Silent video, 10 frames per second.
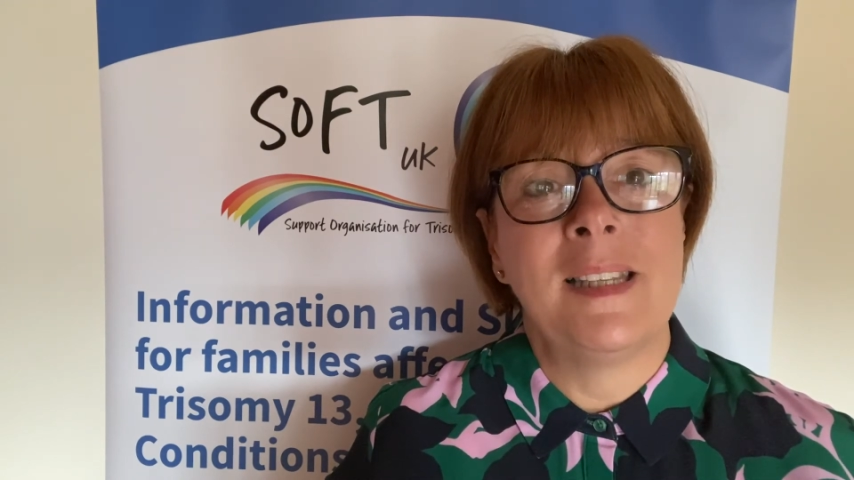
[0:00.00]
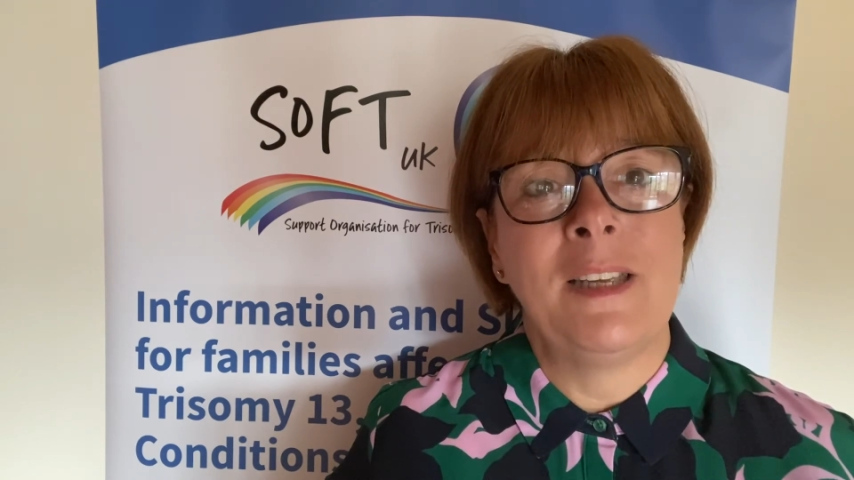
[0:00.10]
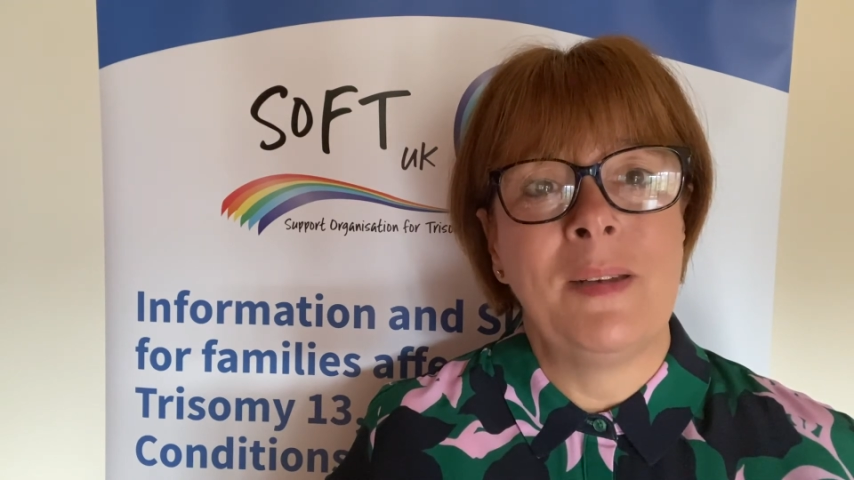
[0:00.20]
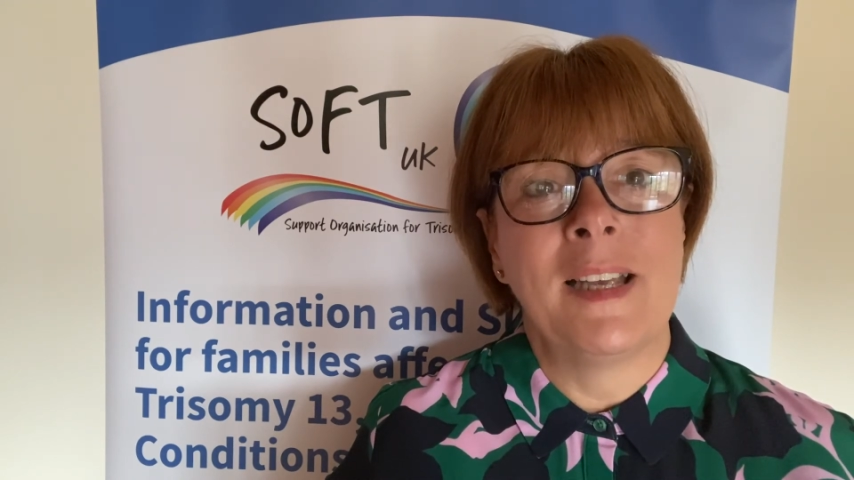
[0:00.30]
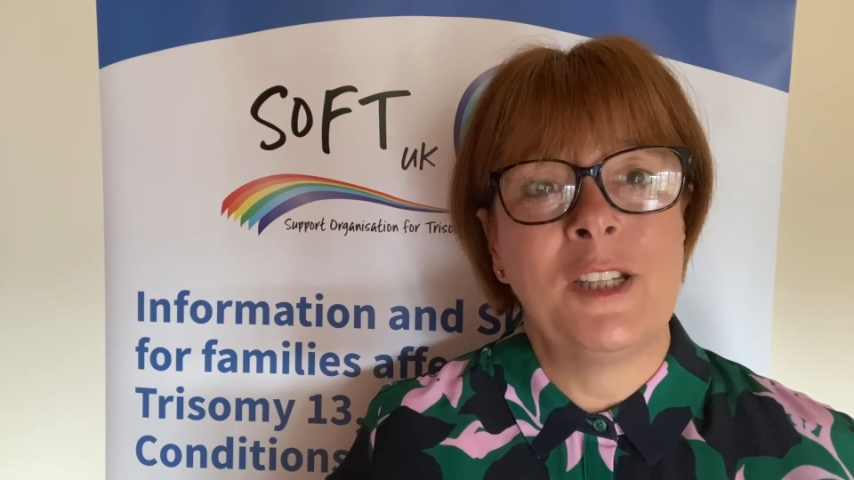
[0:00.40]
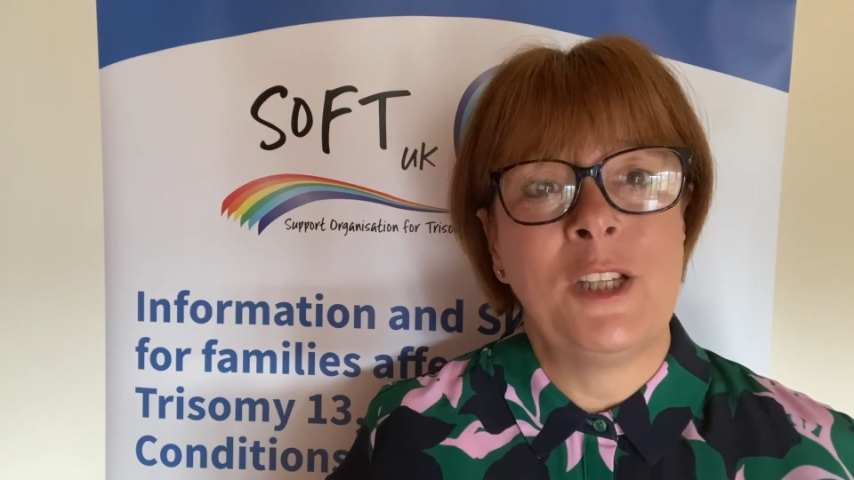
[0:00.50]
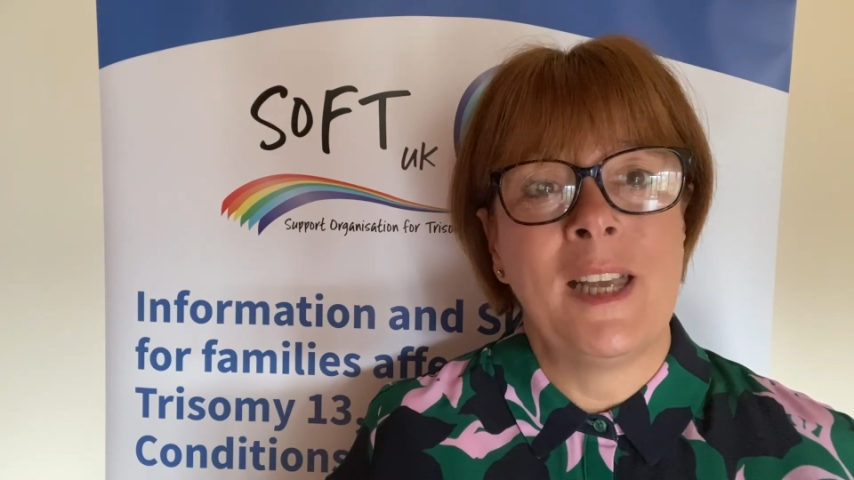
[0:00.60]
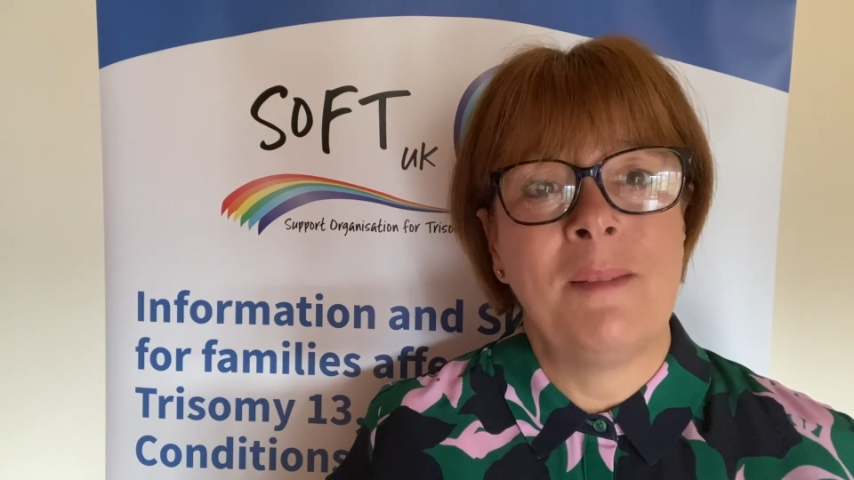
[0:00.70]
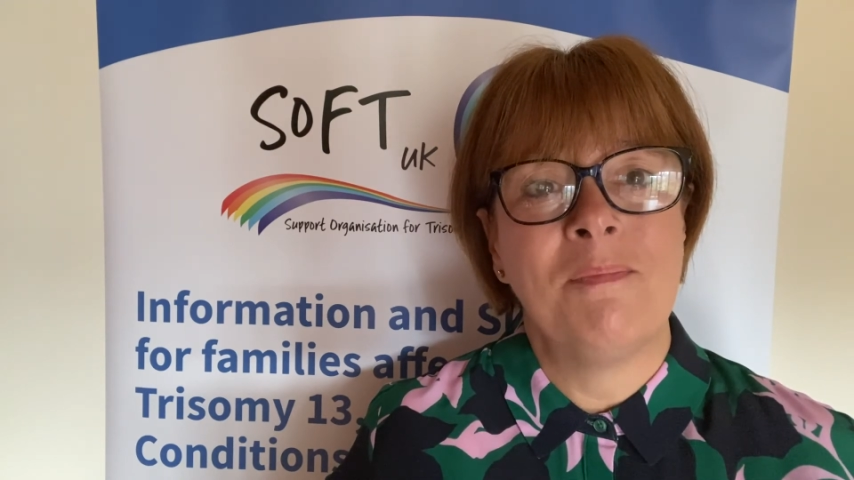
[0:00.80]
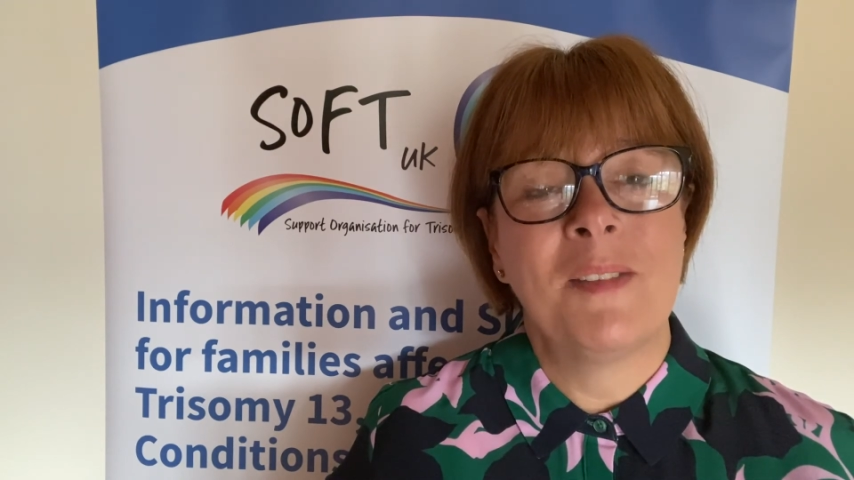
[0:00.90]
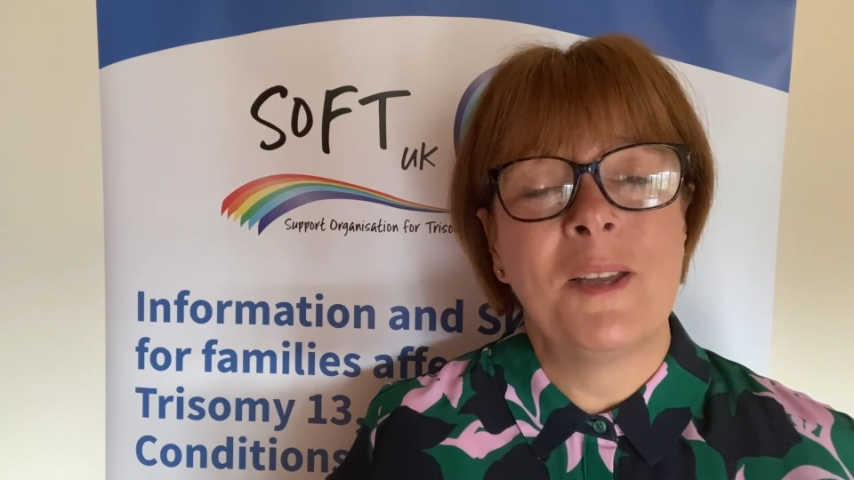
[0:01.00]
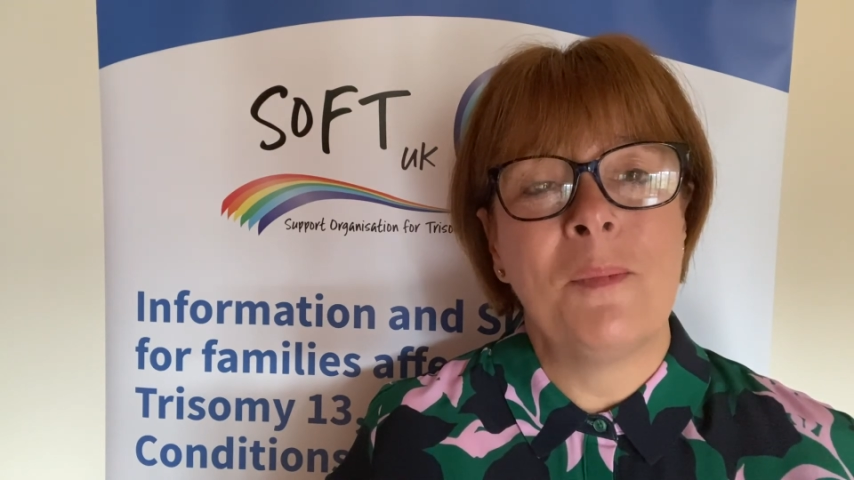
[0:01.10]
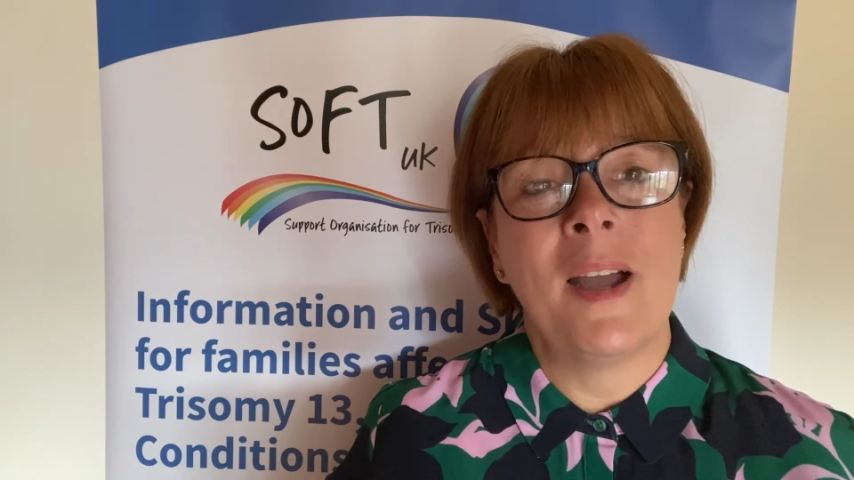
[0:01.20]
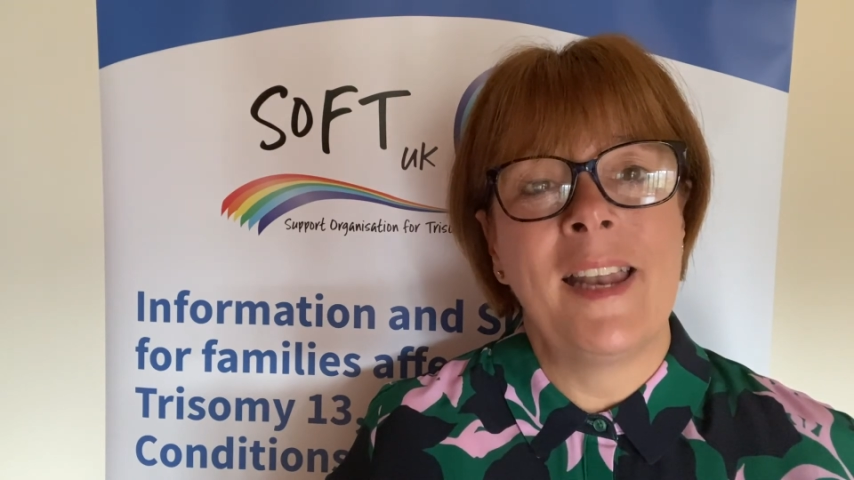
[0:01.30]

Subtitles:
you next year. Goodbye